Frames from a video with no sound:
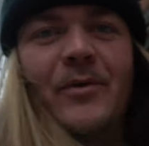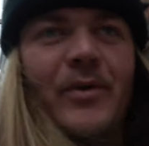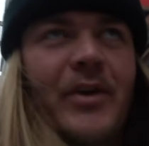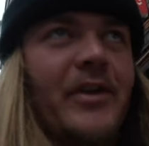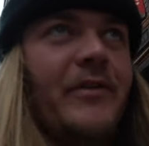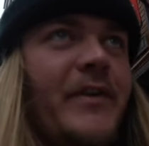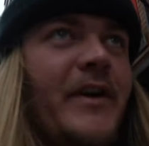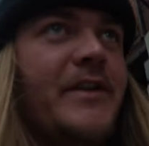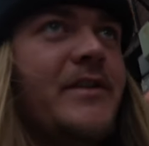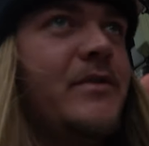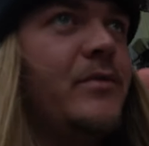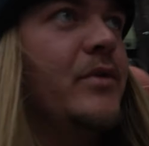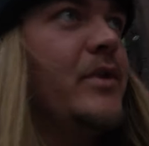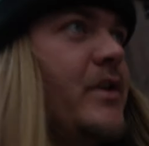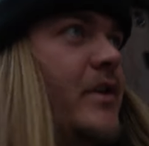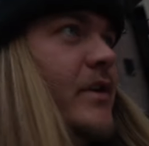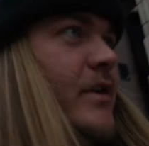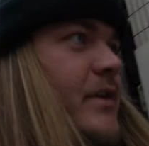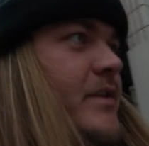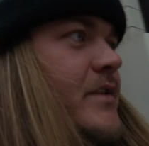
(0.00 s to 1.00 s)
we're gonna find somewhere
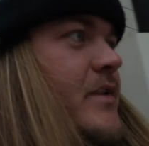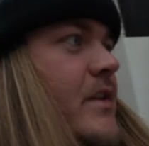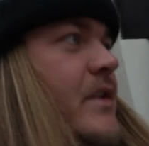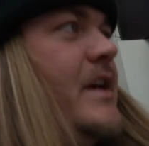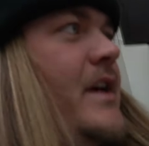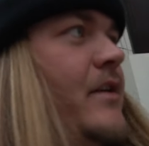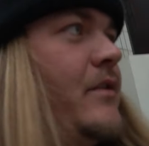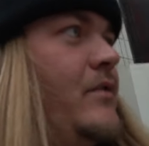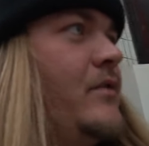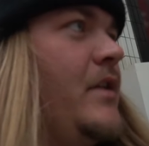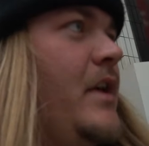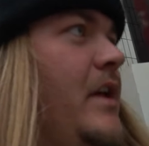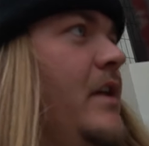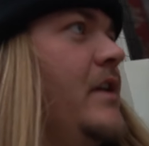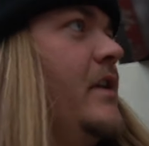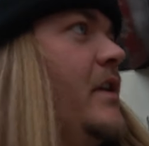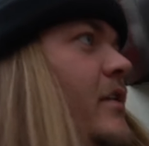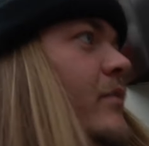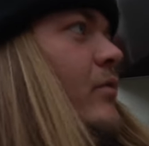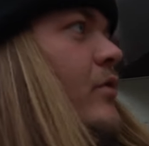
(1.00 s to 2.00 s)
to sit down
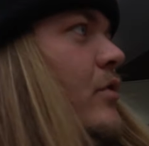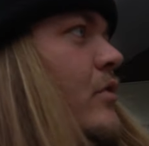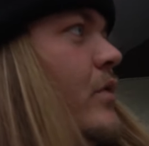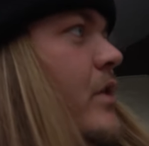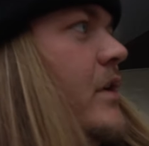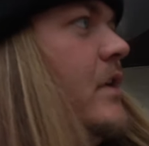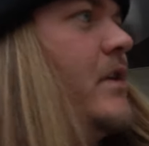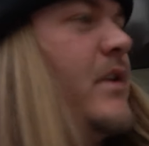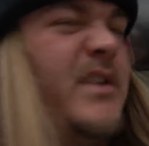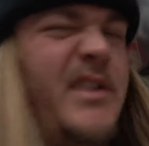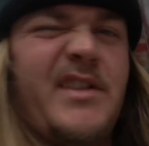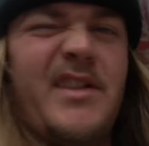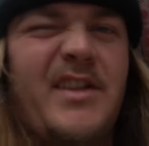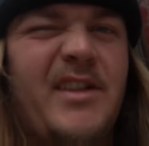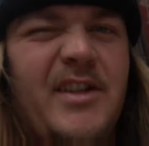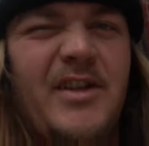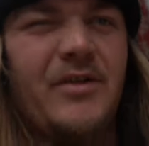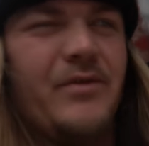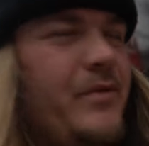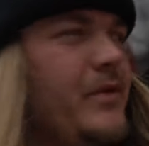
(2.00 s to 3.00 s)
and eat real quick because
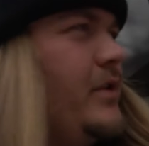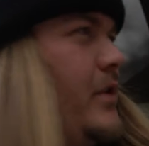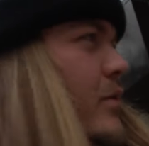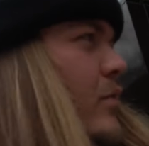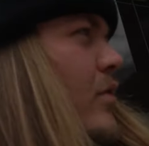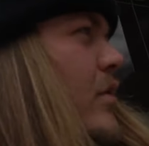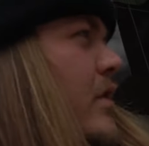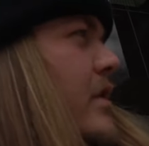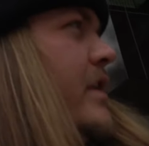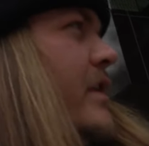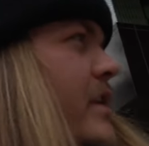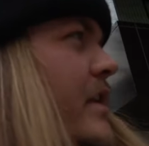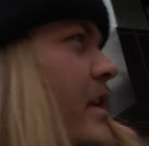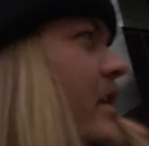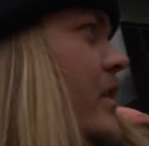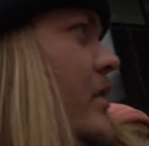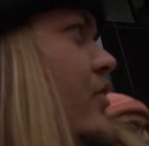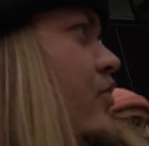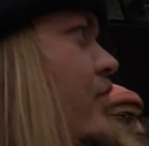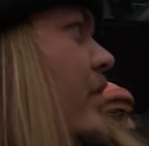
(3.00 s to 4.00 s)
you don't really walk and
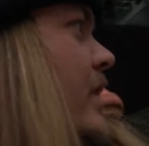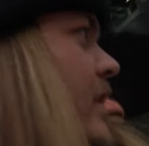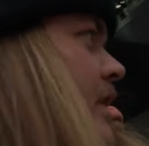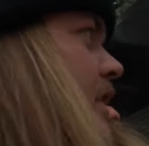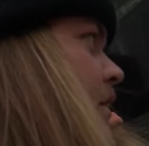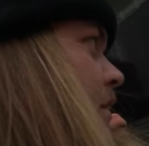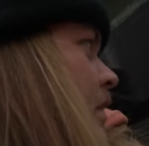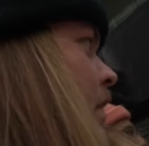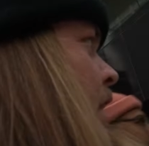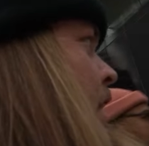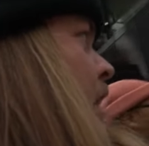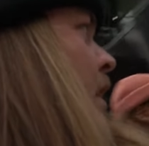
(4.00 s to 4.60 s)
eat and drink here.